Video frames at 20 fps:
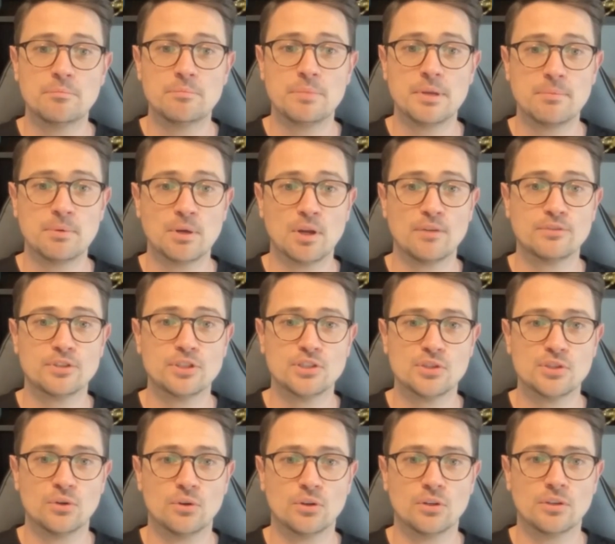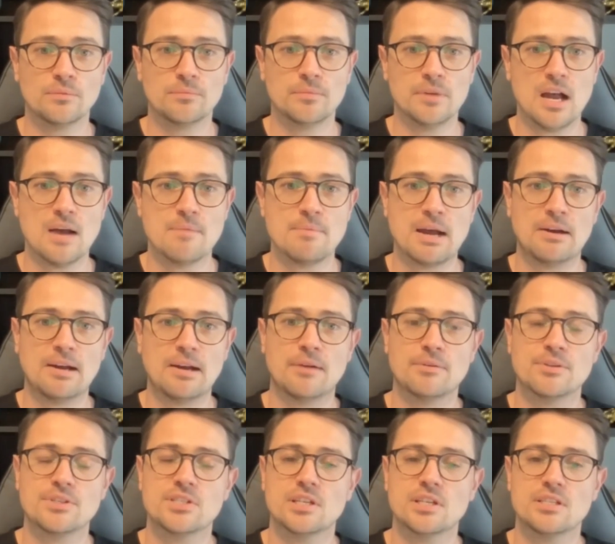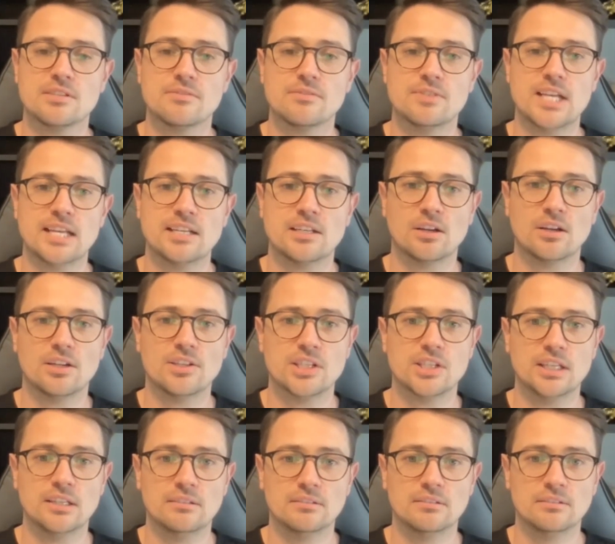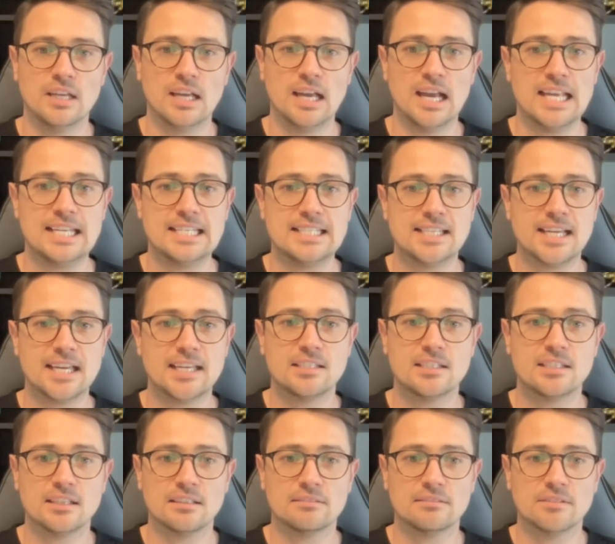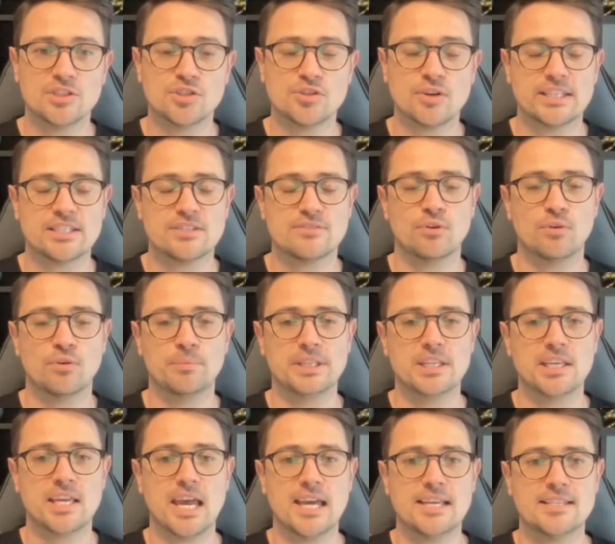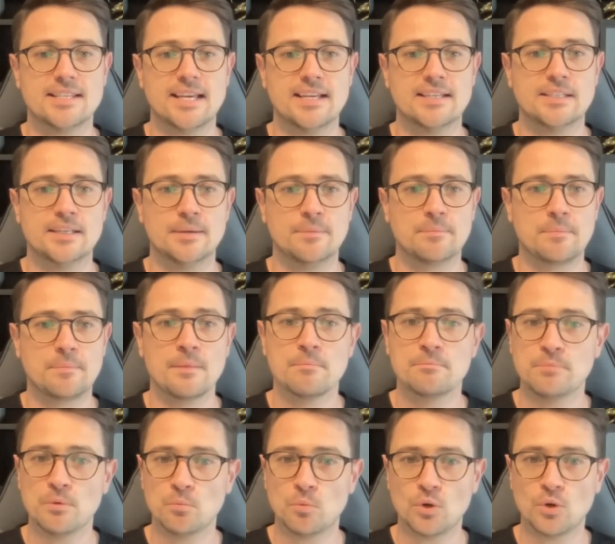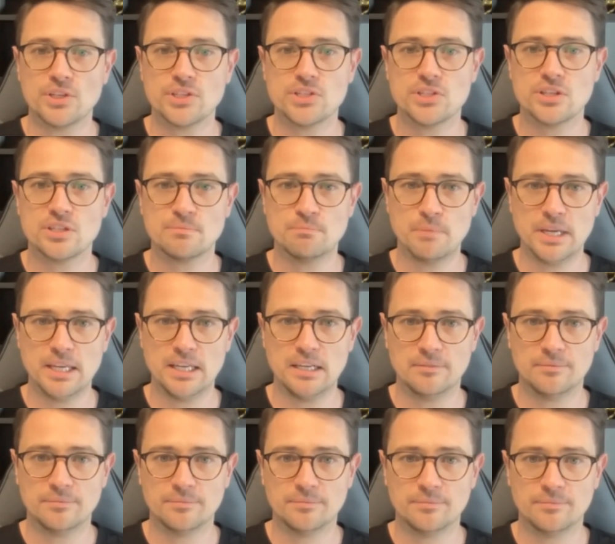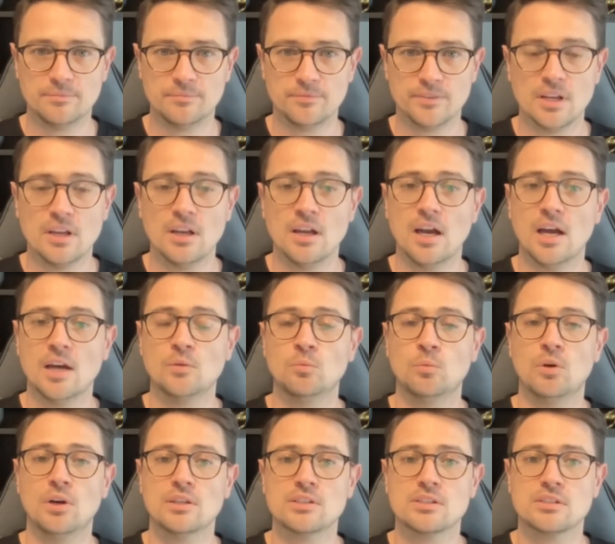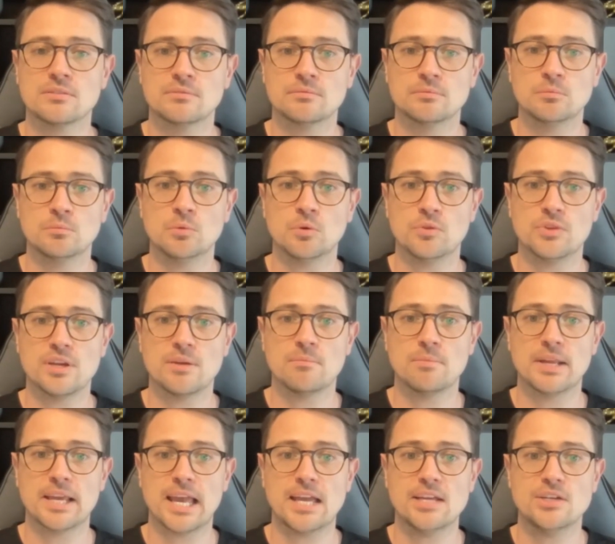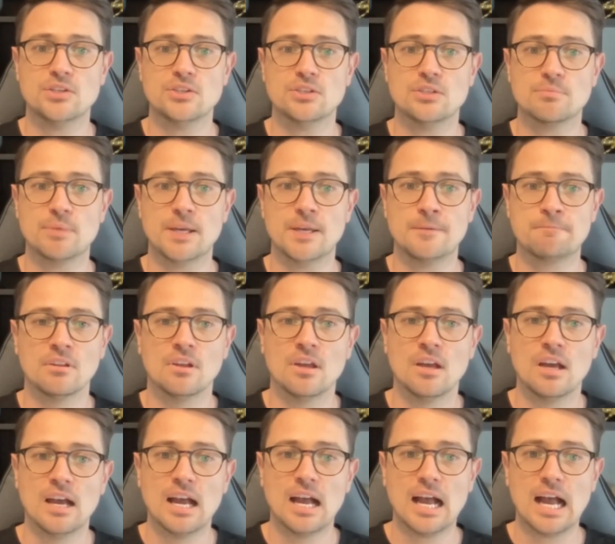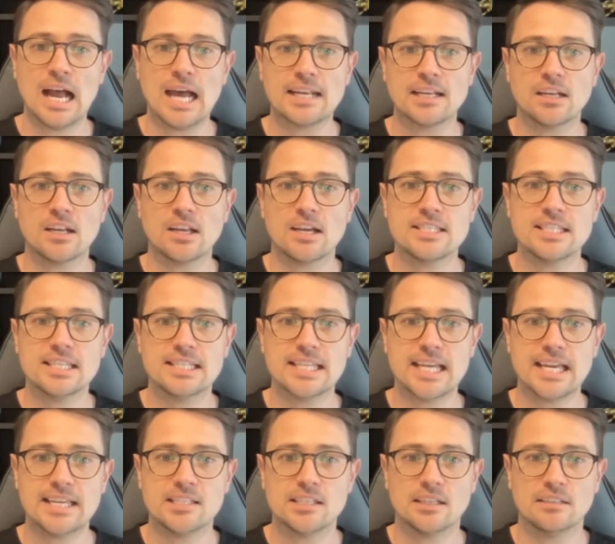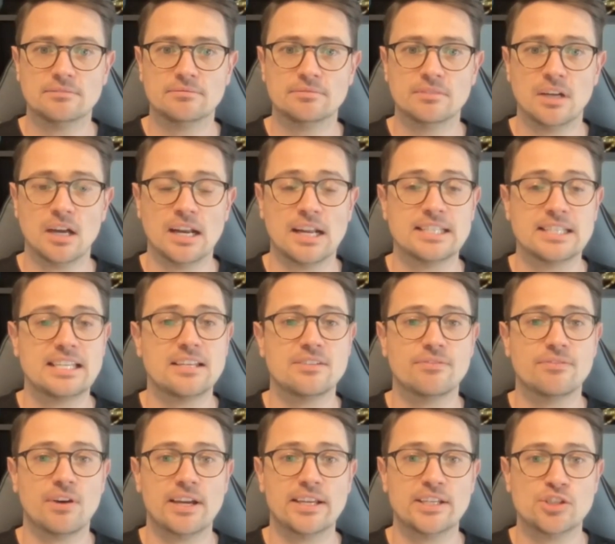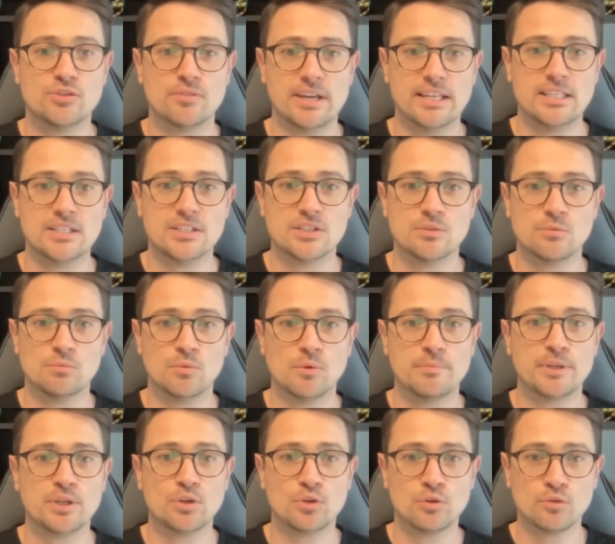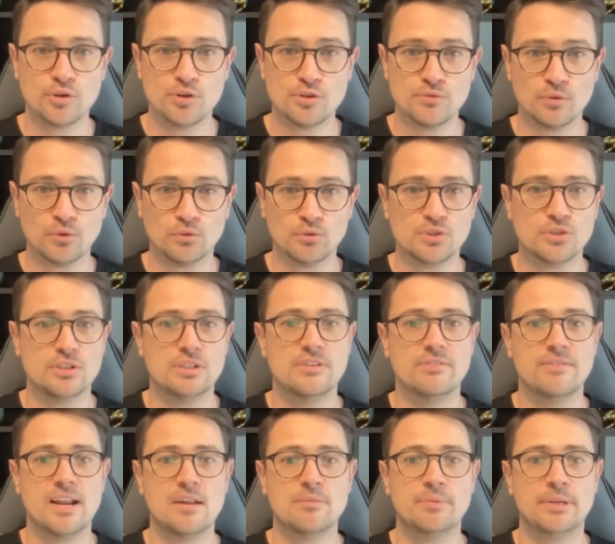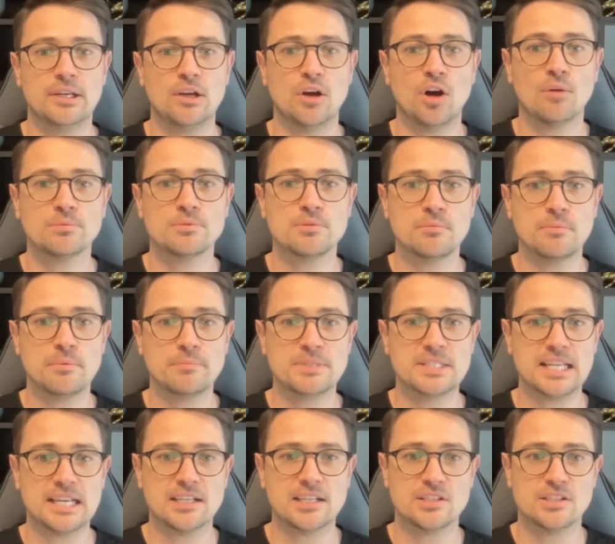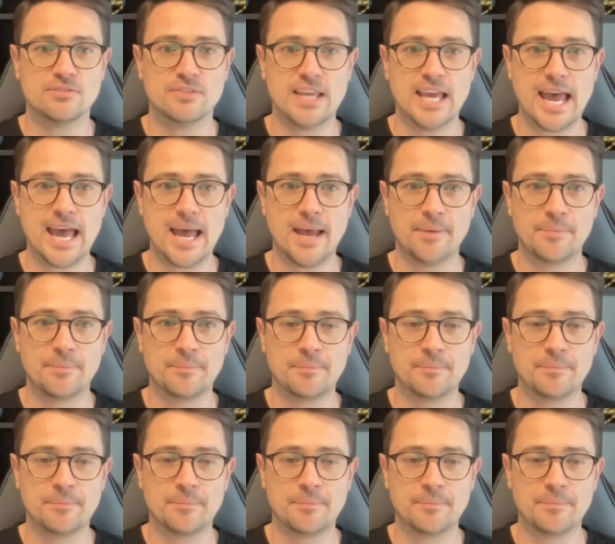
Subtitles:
People often talk about how assistive technology and data are transforming the care sector. But what does this mean? And what will the implications be? Analysing data and identifying trends will be crucial to developing optimum standards of care.